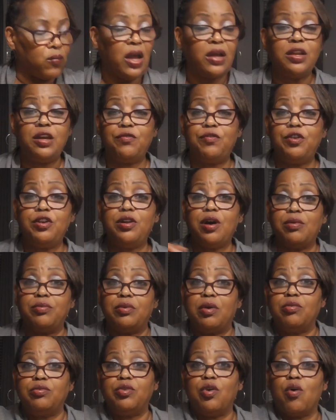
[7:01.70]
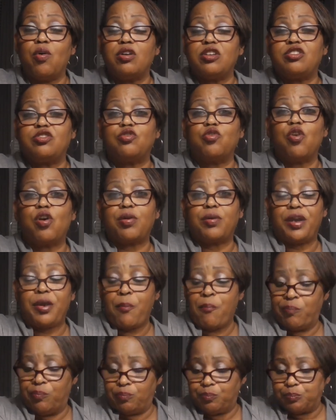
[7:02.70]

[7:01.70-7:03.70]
And if you don't know Noah's story,